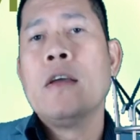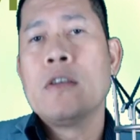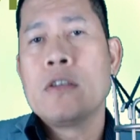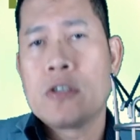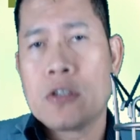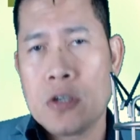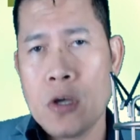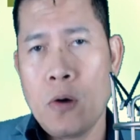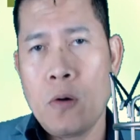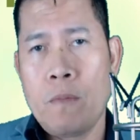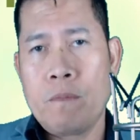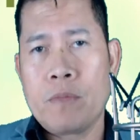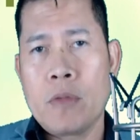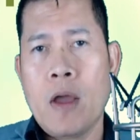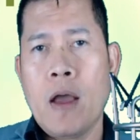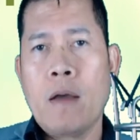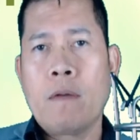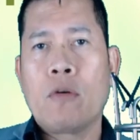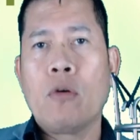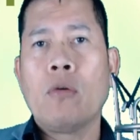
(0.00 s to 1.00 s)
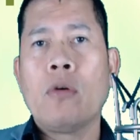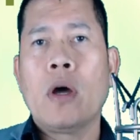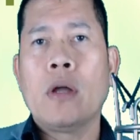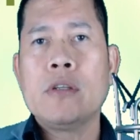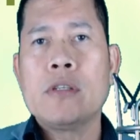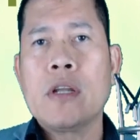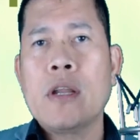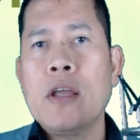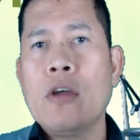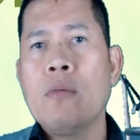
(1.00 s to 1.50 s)
So, kung
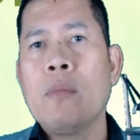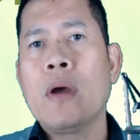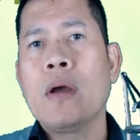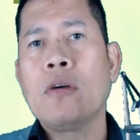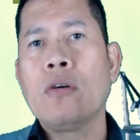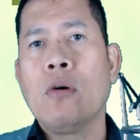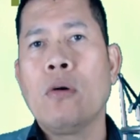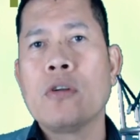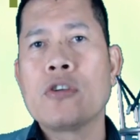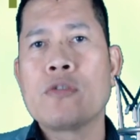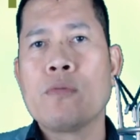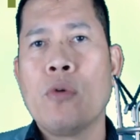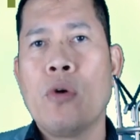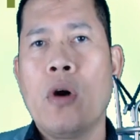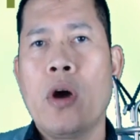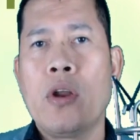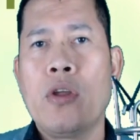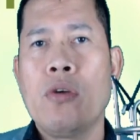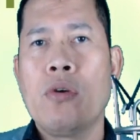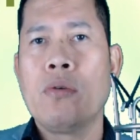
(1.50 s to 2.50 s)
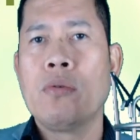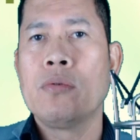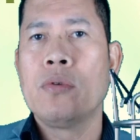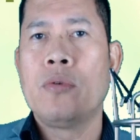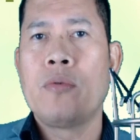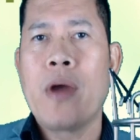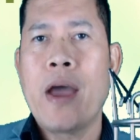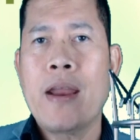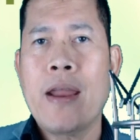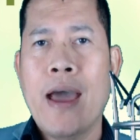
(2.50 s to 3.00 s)
andyan na yung mga goals mo, ano
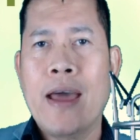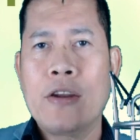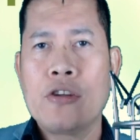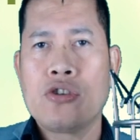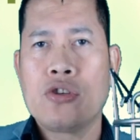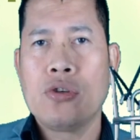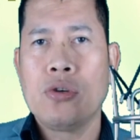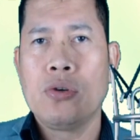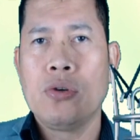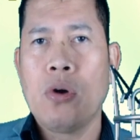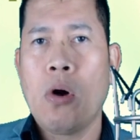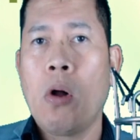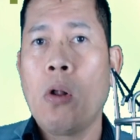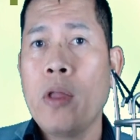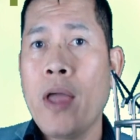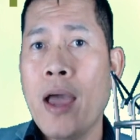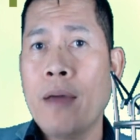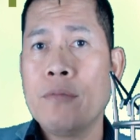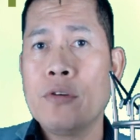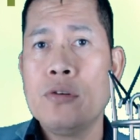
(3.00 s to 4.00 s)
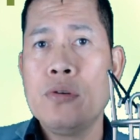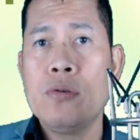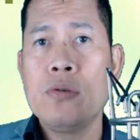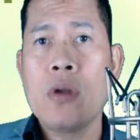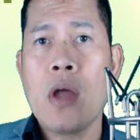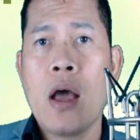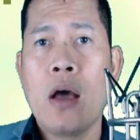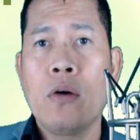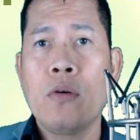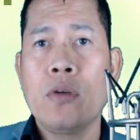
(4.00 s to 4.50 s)
yung right attitude, all you have to do
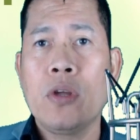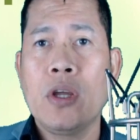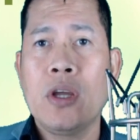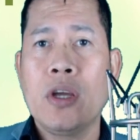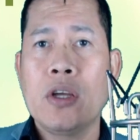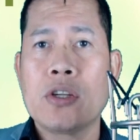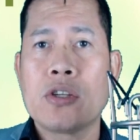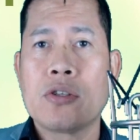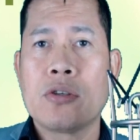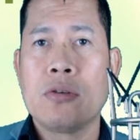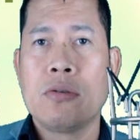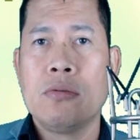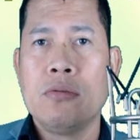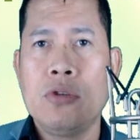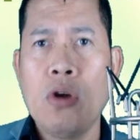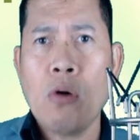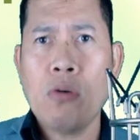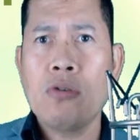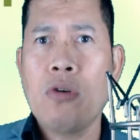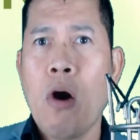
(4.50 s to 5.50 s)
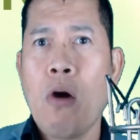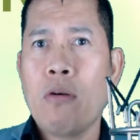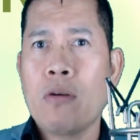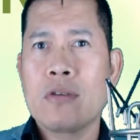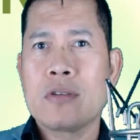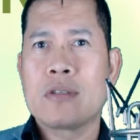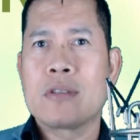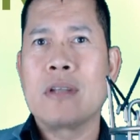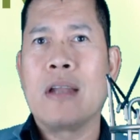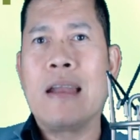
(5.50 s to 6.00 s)
now is don't go to
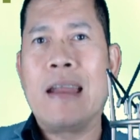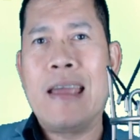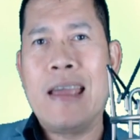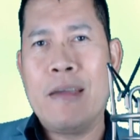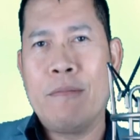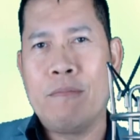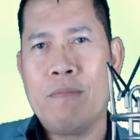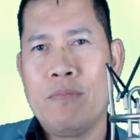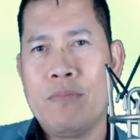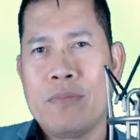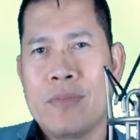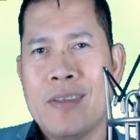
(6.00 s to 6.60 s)
sleep.